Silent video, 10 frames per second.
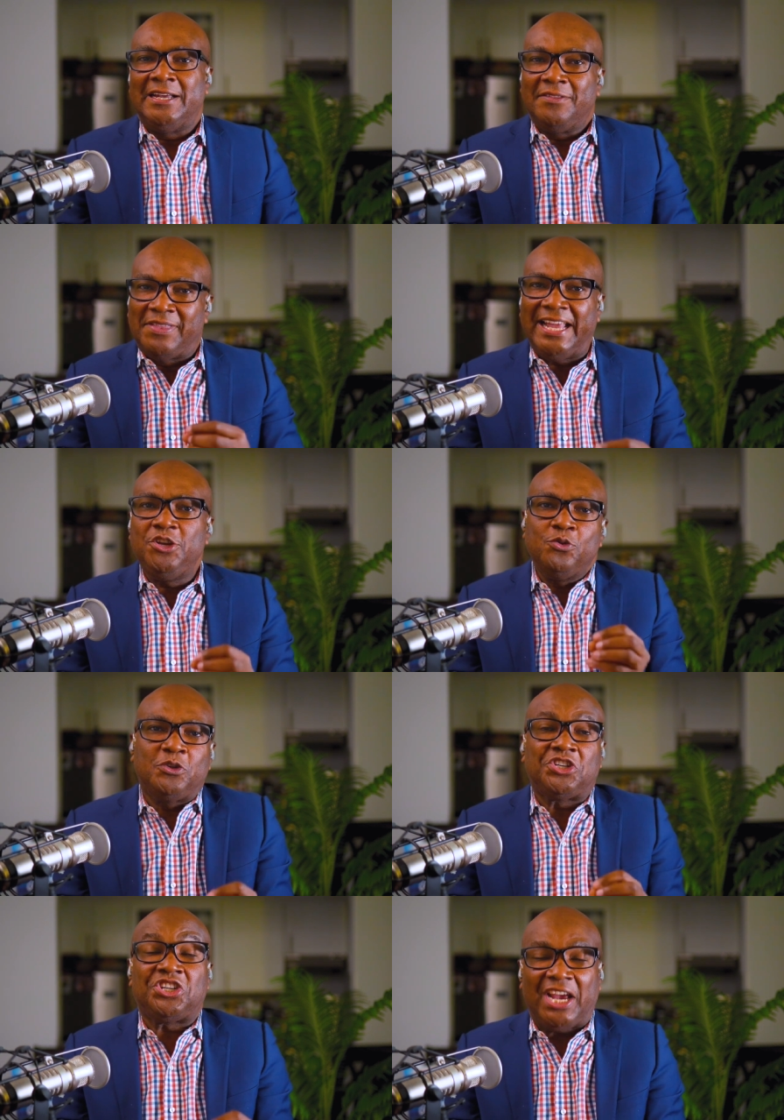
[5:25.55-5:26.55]
then you
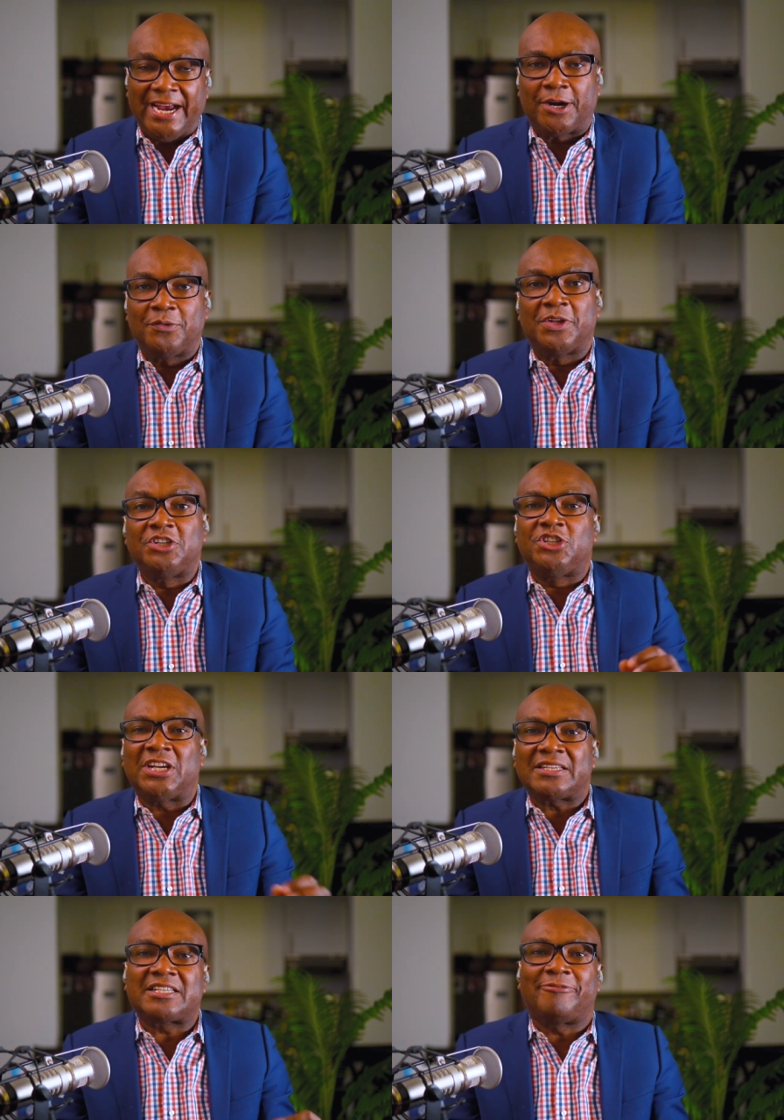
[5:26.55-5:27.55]
share the
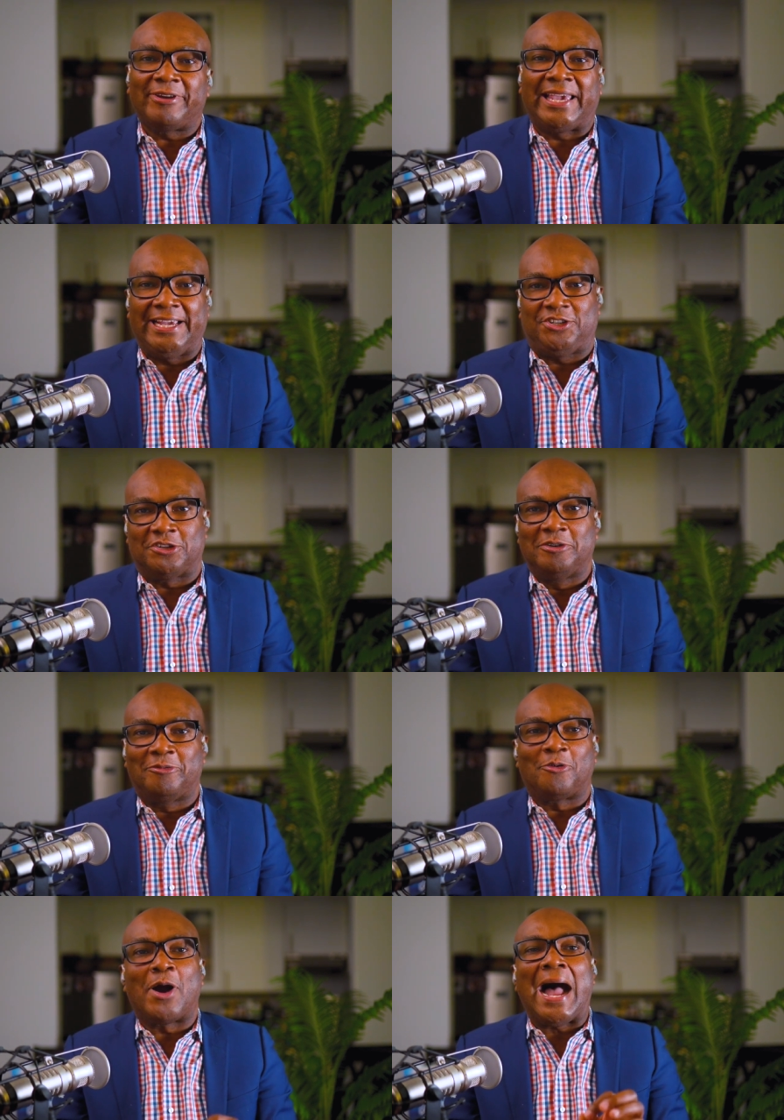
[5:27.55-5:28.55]
justification
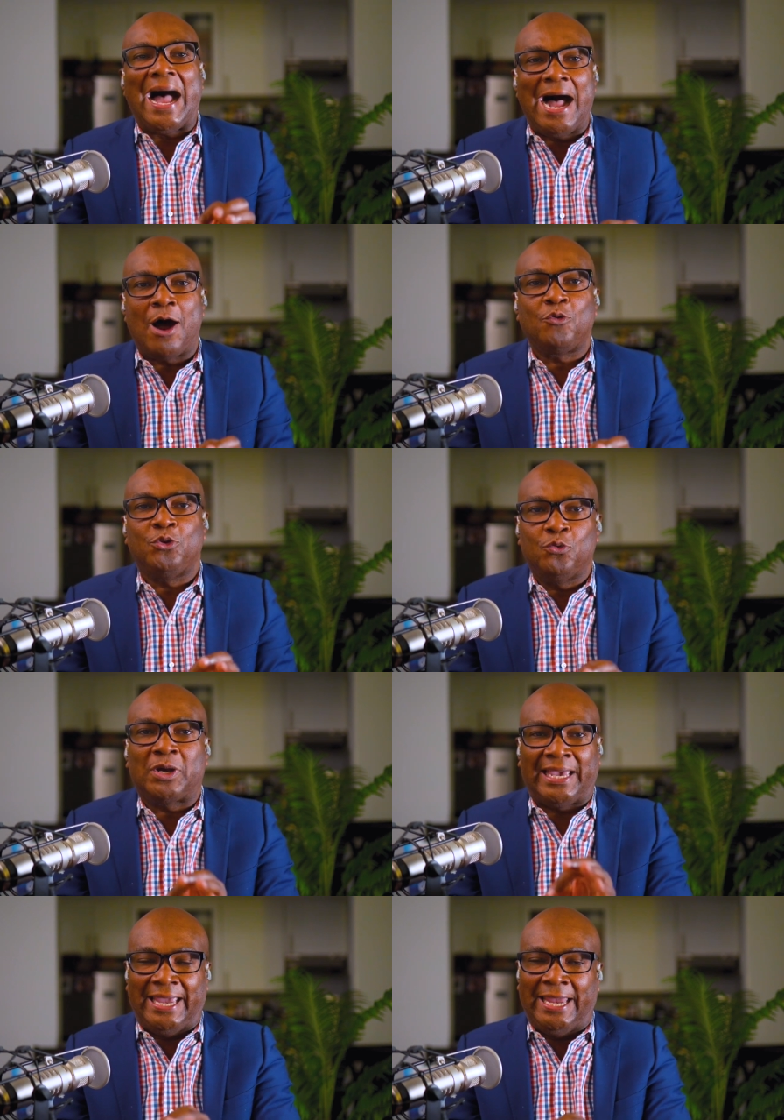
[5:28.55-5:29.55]
for how you
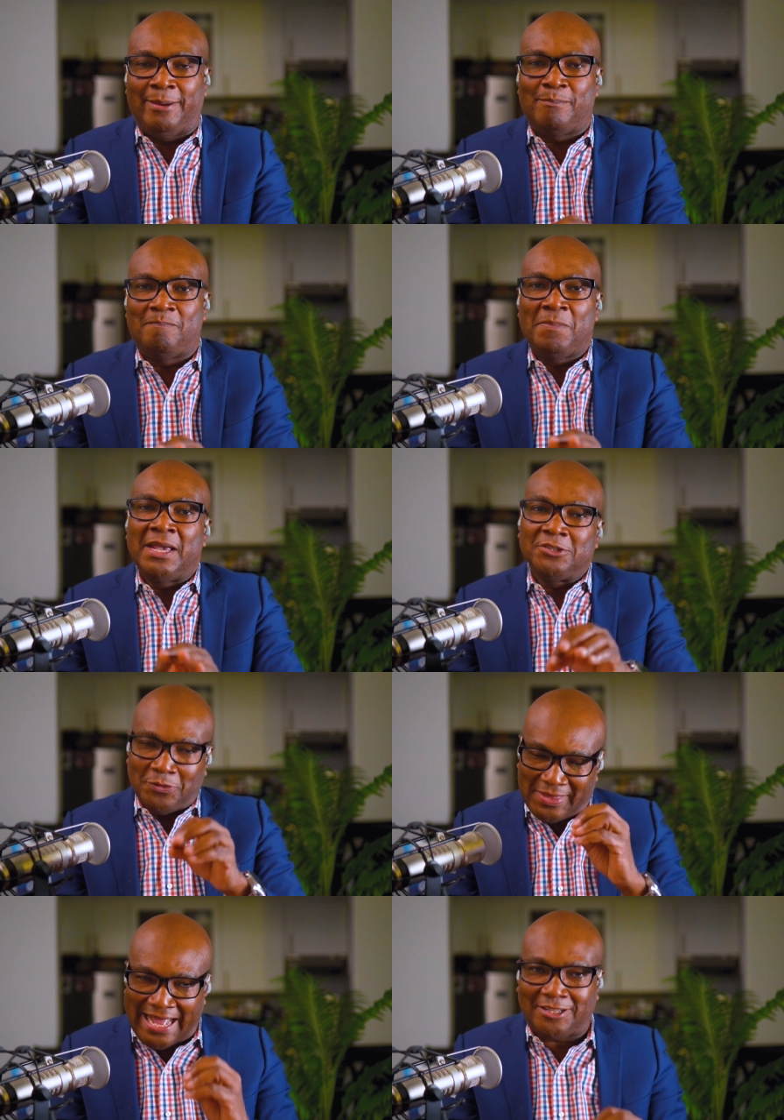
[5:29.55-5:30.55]
came to
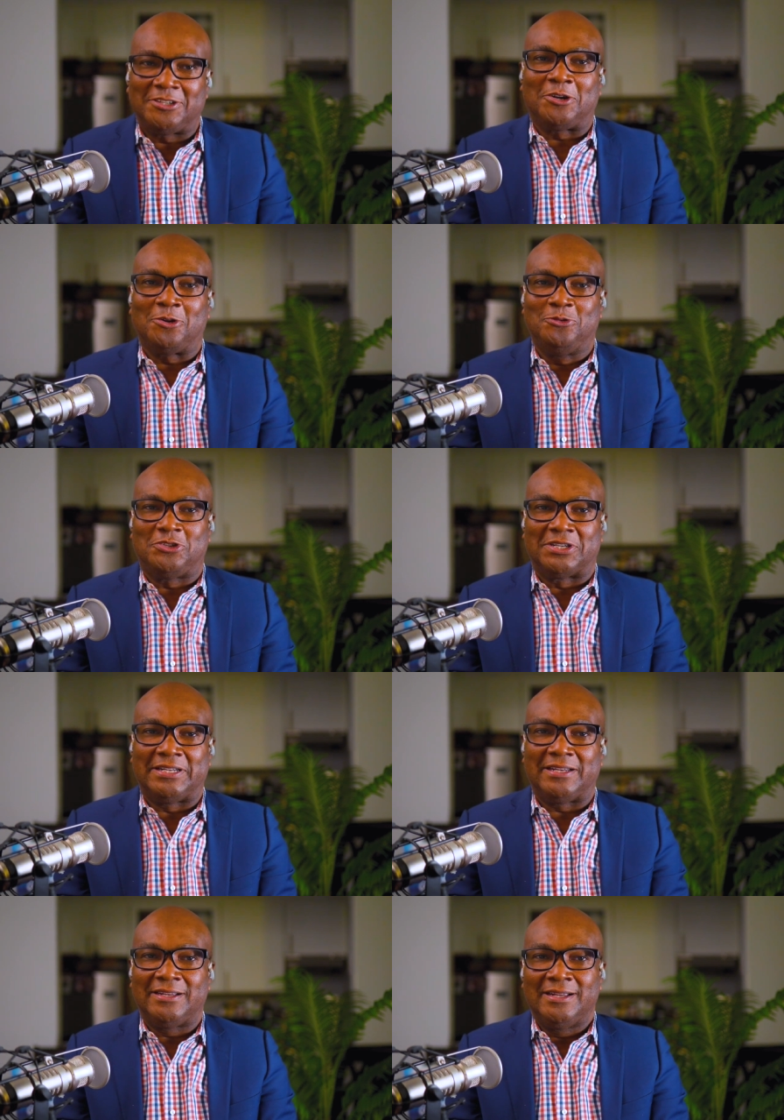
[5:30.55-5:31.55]
that
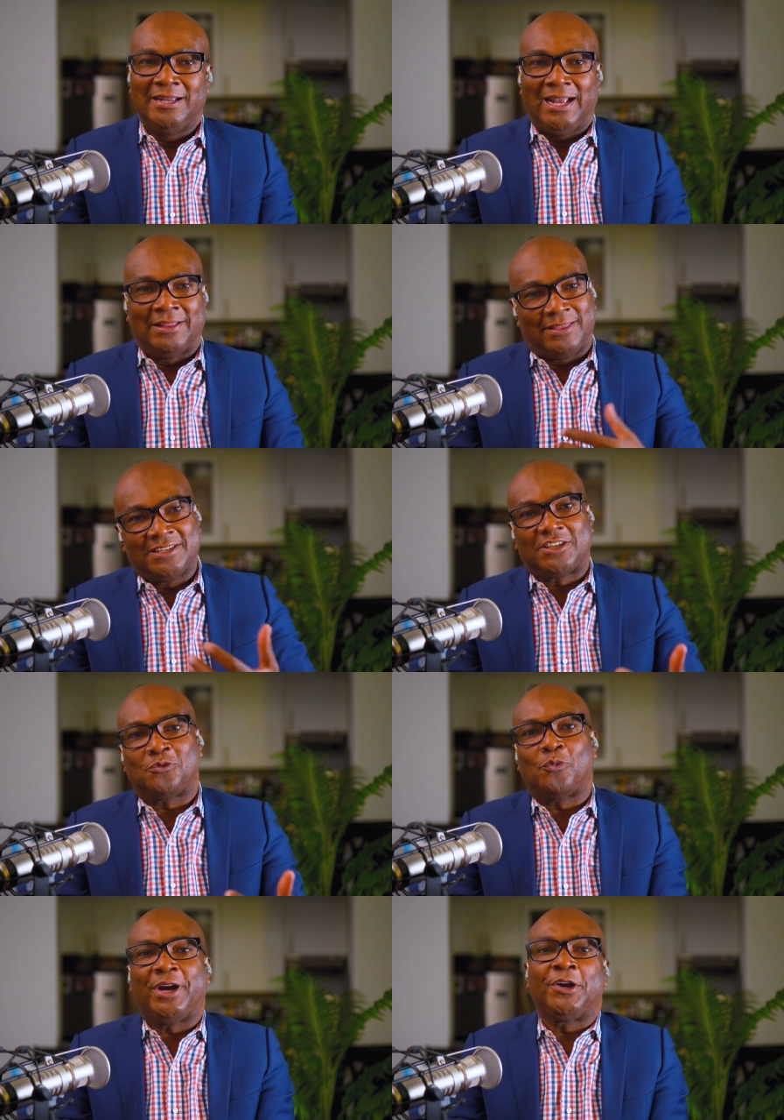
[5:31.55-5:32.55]
conclusion. And this
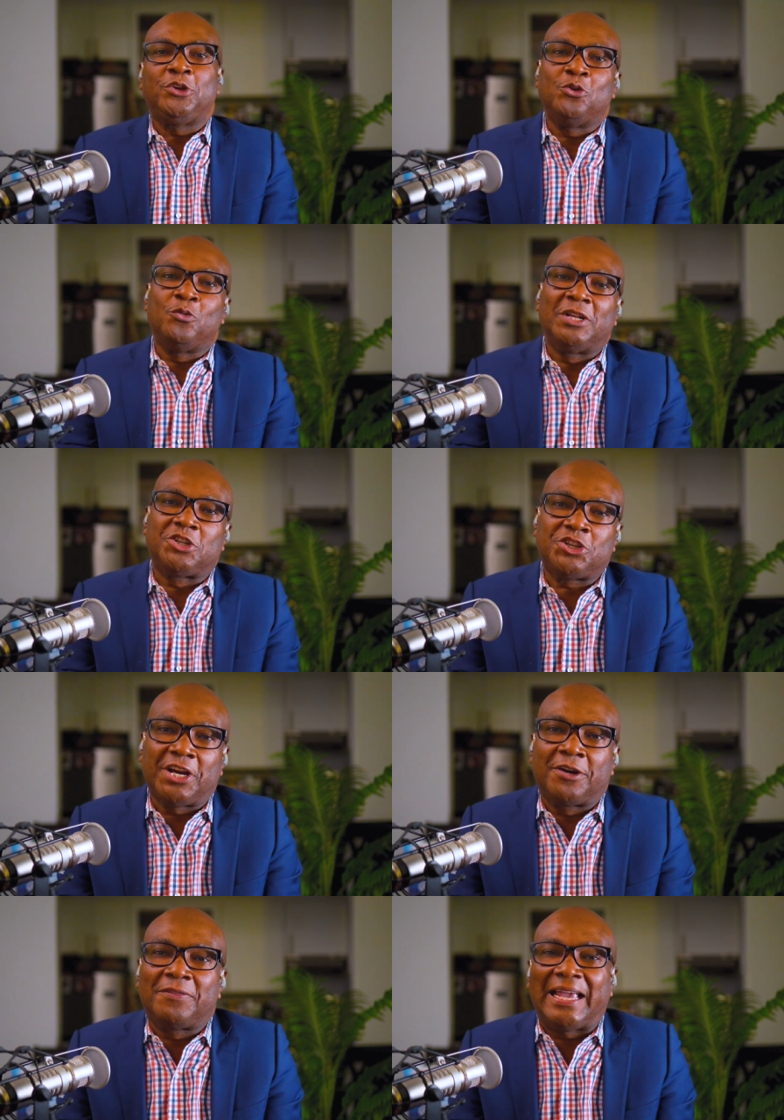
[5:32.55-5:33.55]
is where you will
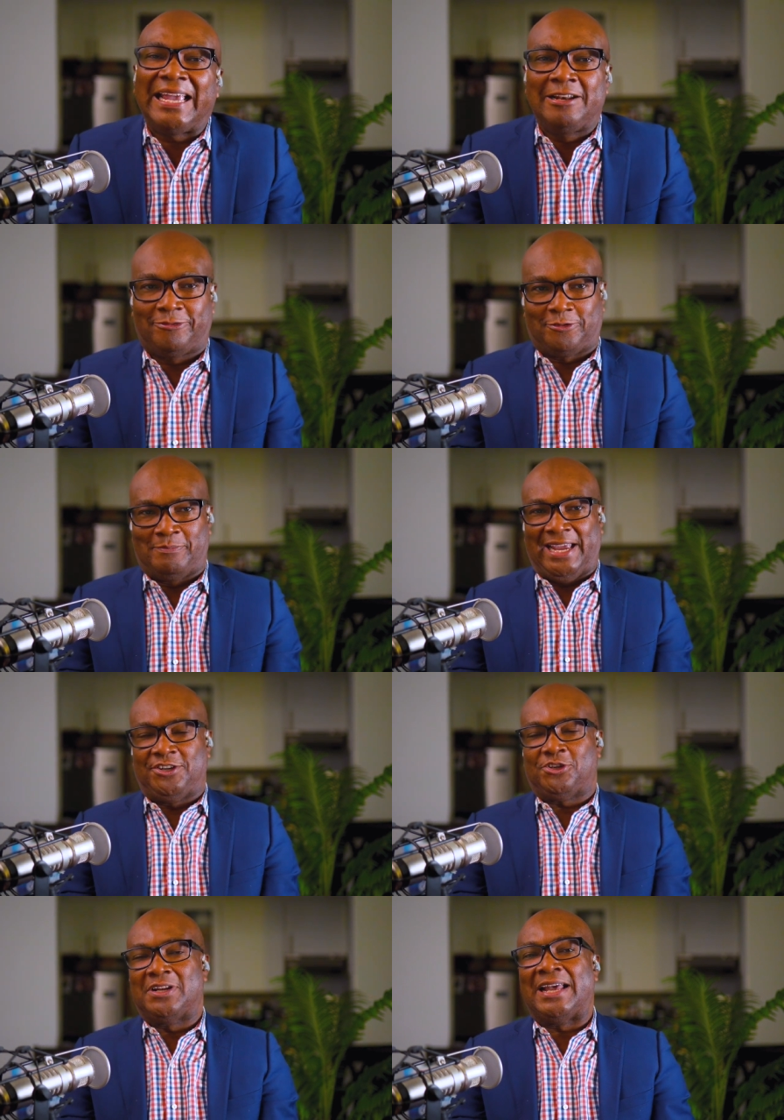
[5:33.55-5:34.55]
share the
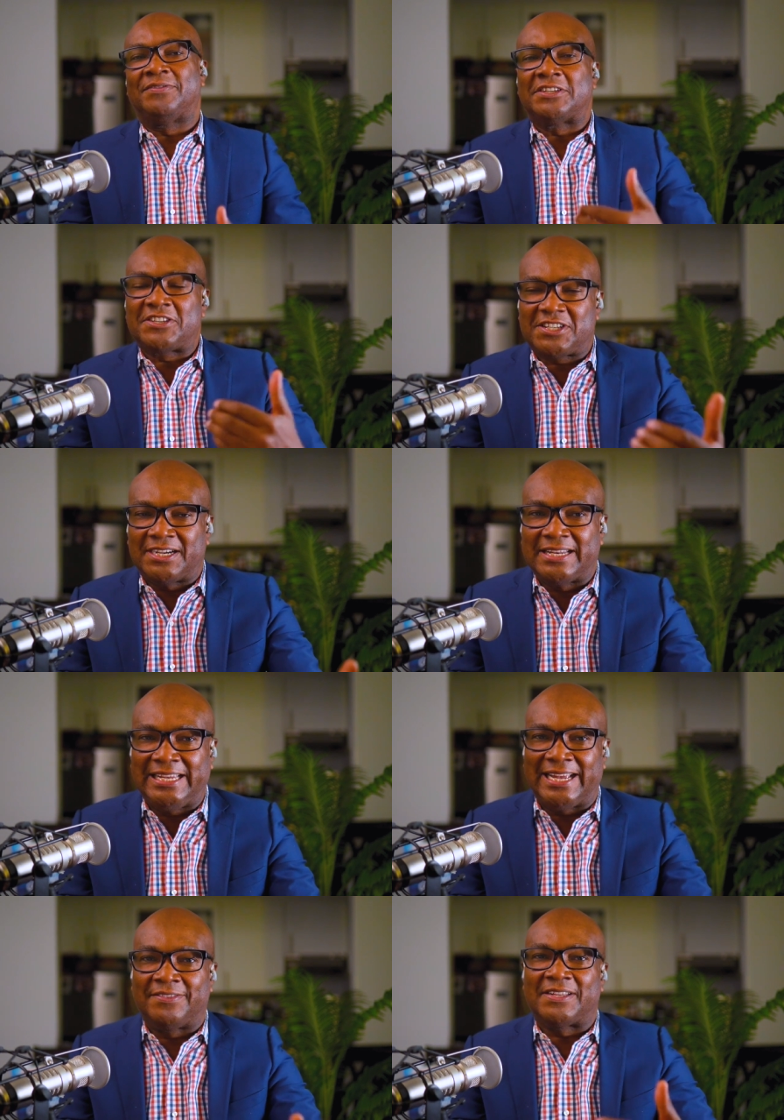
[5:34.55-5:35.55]
information and the
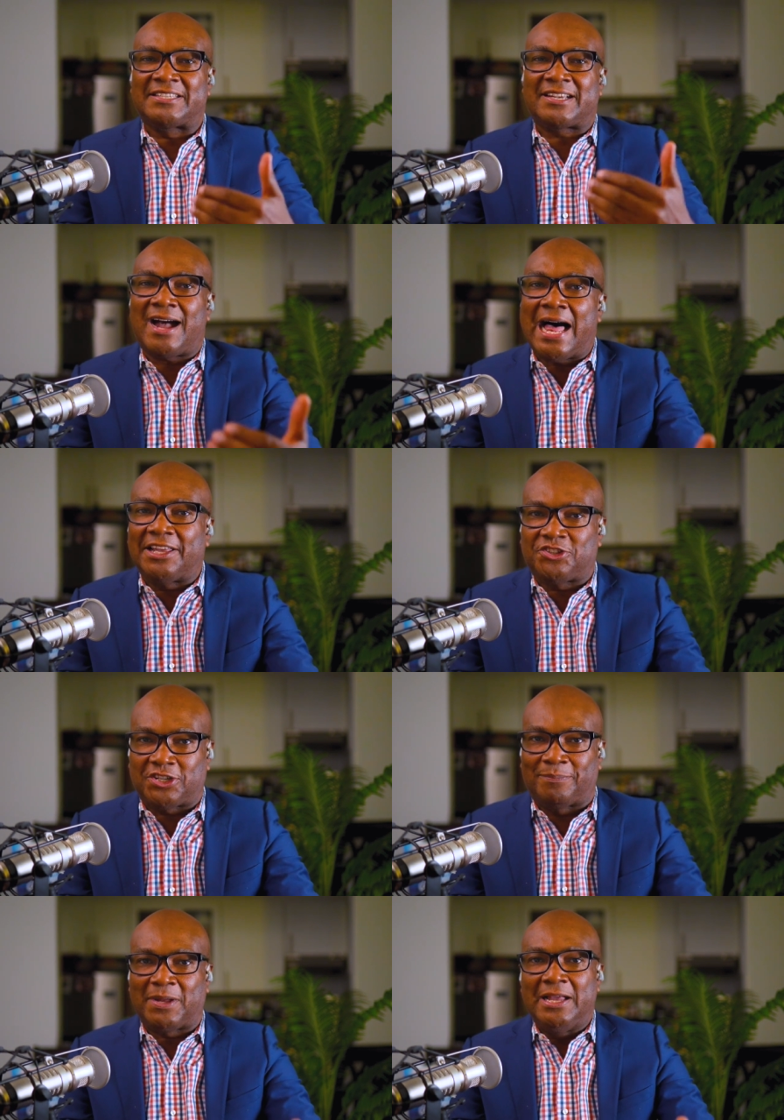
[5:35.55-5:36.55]
study and the scholarship,